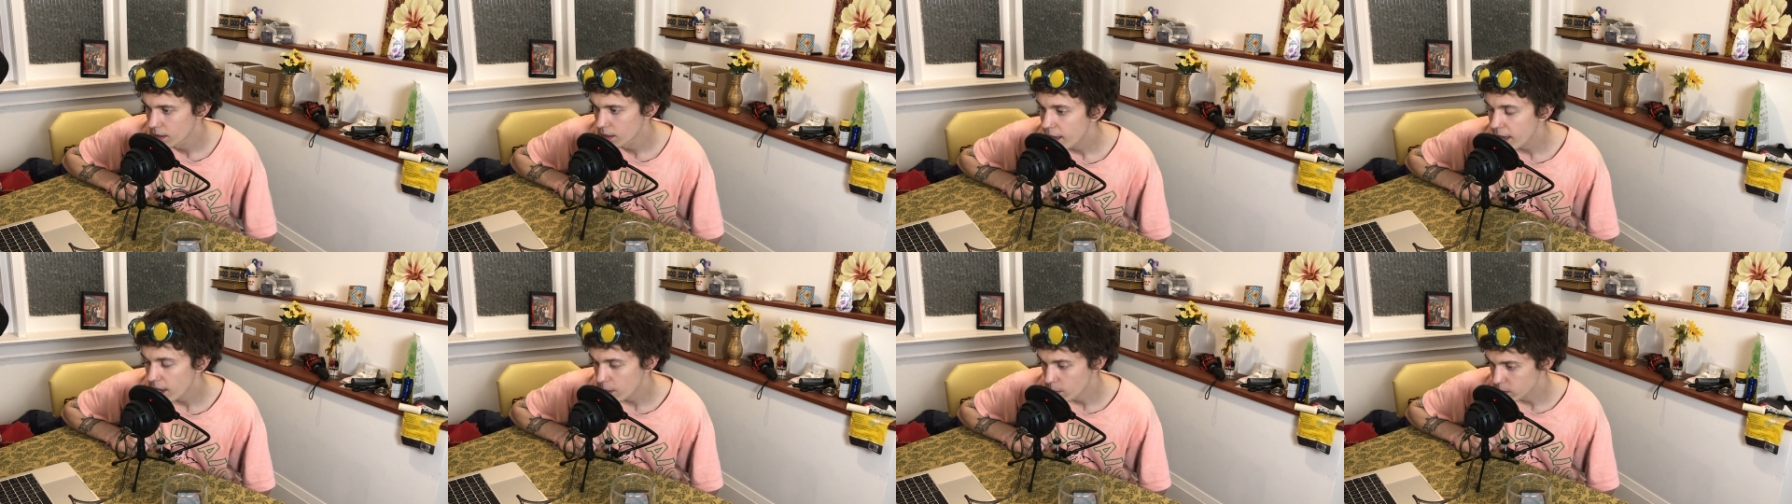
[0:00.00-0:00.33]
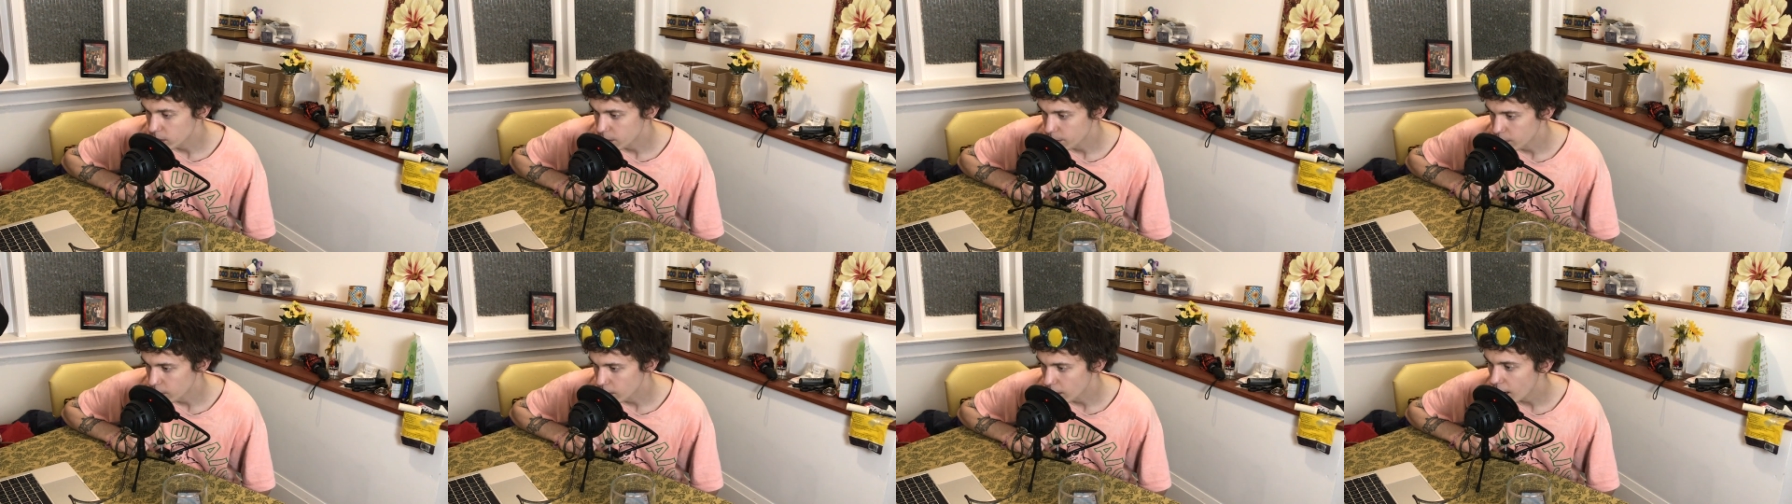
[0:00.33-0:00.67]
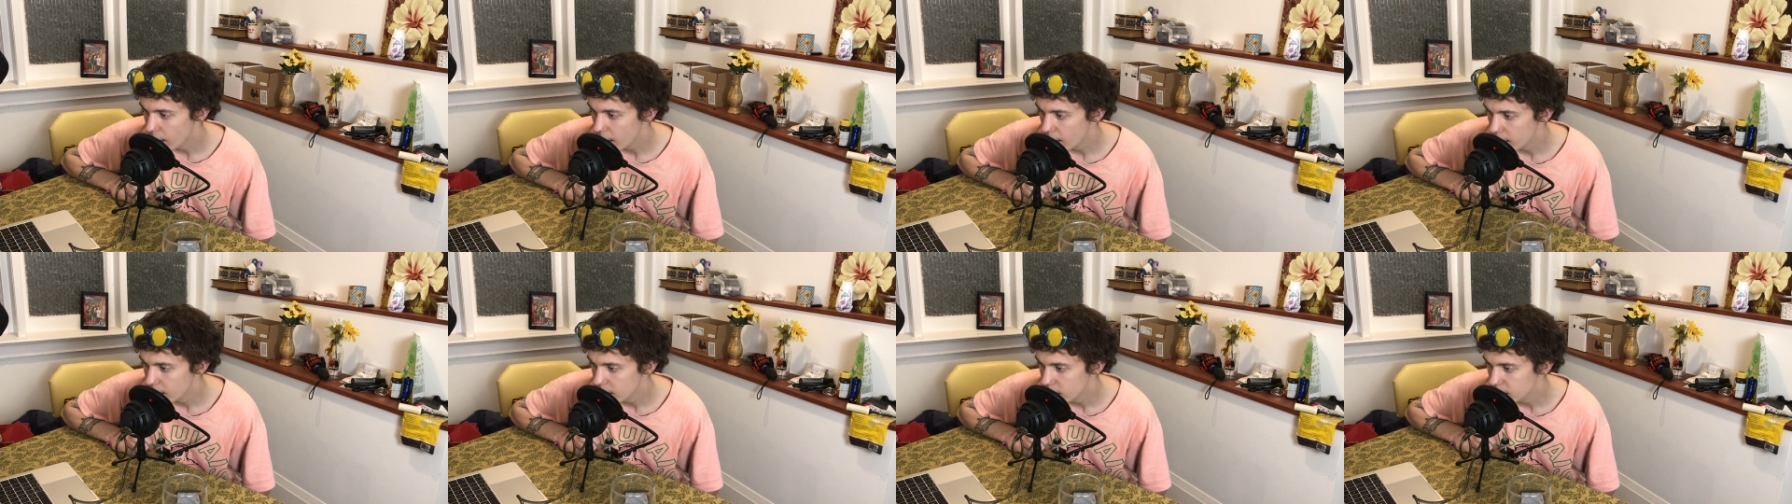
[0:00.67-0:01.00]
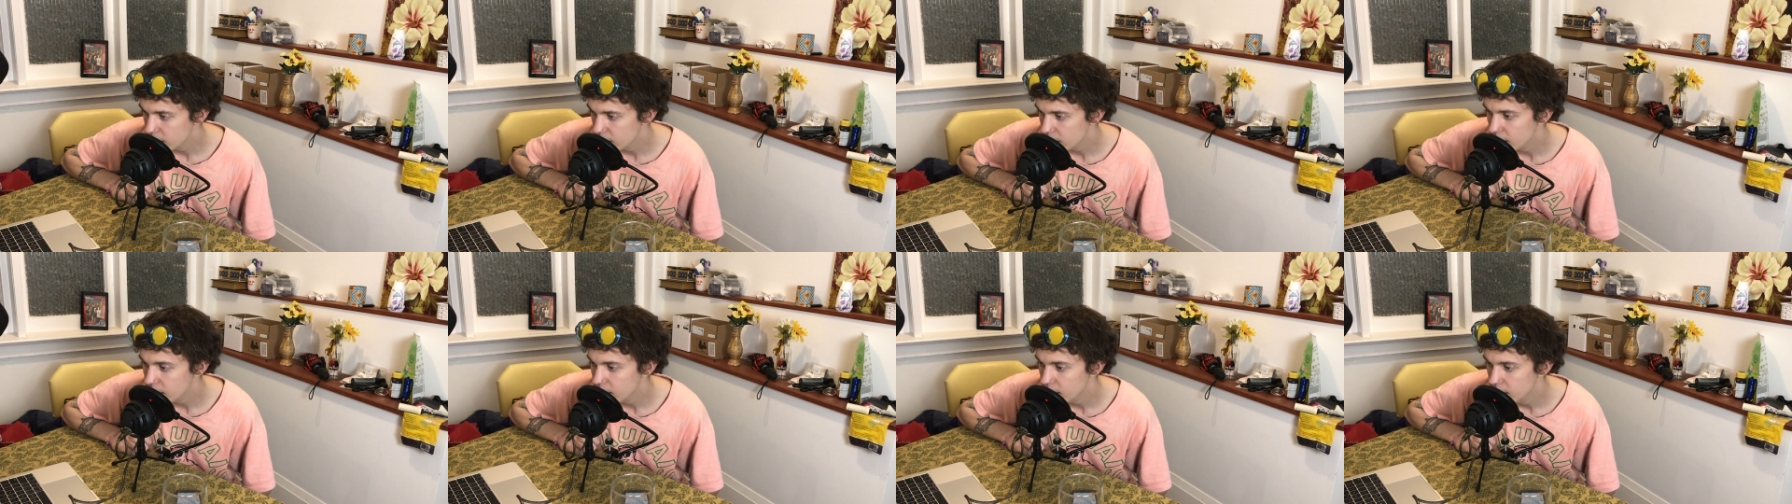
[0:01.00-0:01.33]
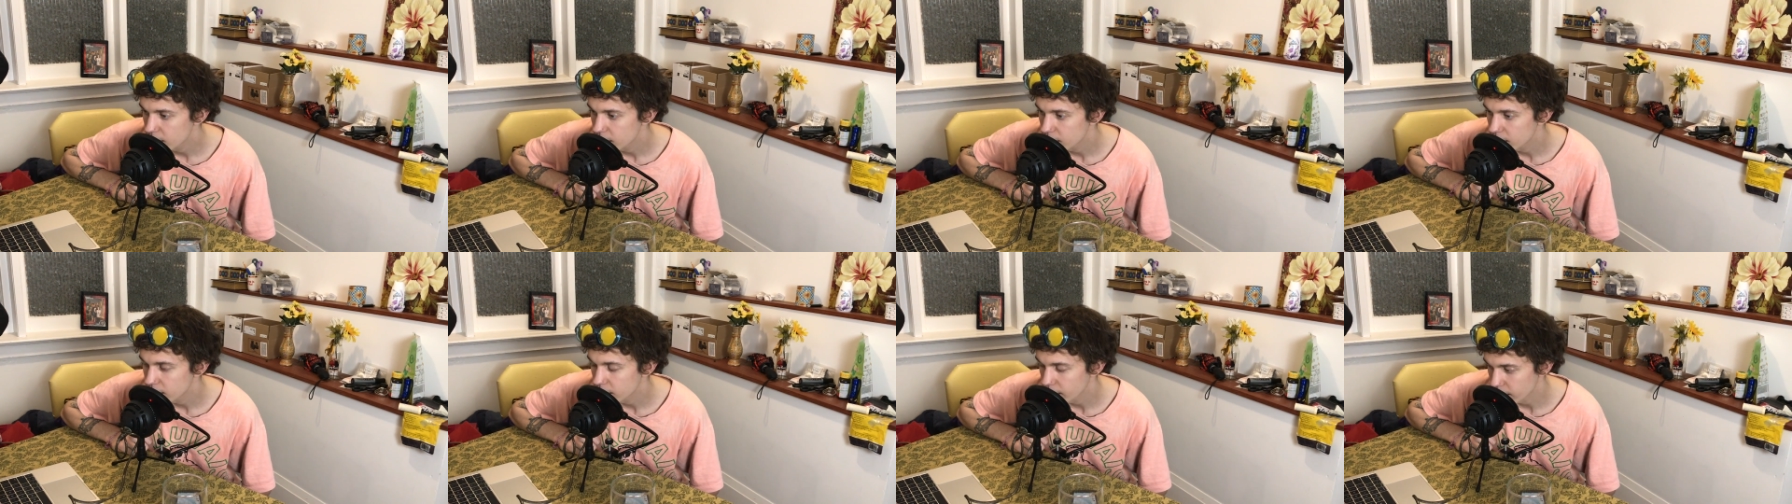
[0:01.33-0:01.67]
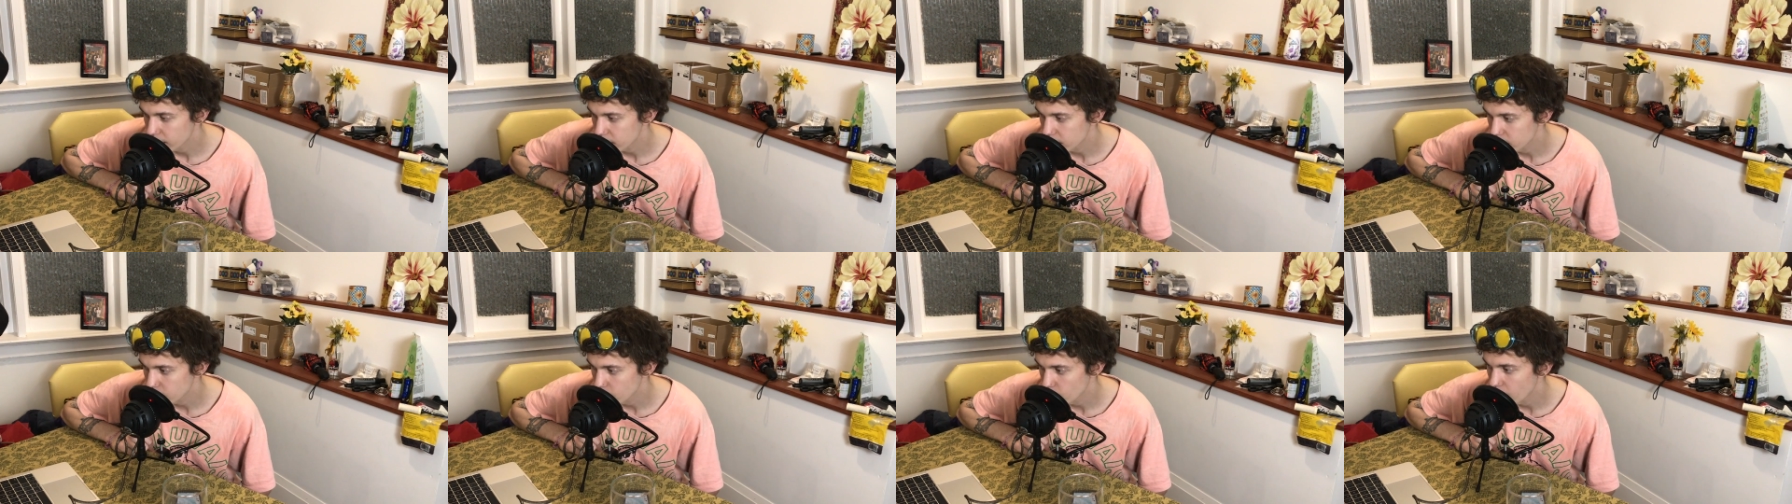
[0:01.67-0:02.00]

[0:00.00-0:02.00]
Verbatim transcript: Hey, what's up, you guys? Yes,